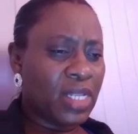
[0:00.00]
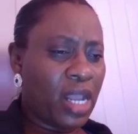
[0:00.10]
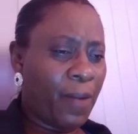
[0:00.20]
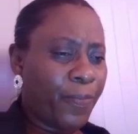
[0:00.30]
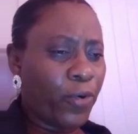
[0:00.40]

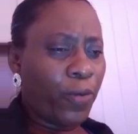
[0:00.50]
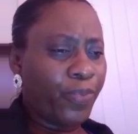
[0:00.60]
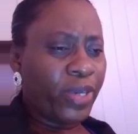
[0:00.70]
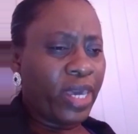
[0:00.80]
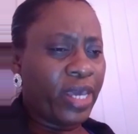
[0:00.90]

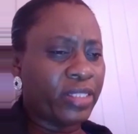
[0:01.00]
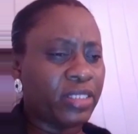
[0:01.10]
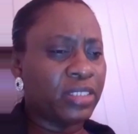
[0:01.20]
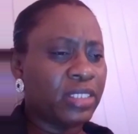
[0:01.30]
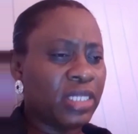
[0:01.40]

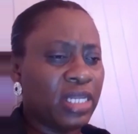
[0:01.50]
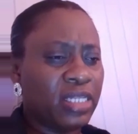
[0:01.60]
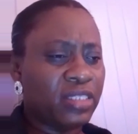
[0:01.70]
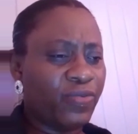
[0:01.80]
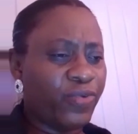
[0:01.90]
appropriate
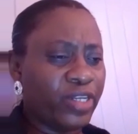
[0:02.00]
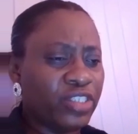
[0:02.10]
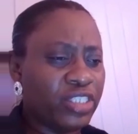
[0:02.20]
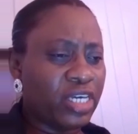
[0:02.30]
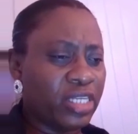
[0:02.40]

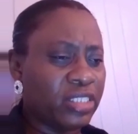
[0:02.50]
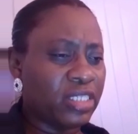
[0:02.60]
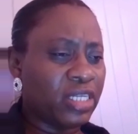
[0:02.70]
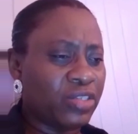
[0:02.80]
differentiated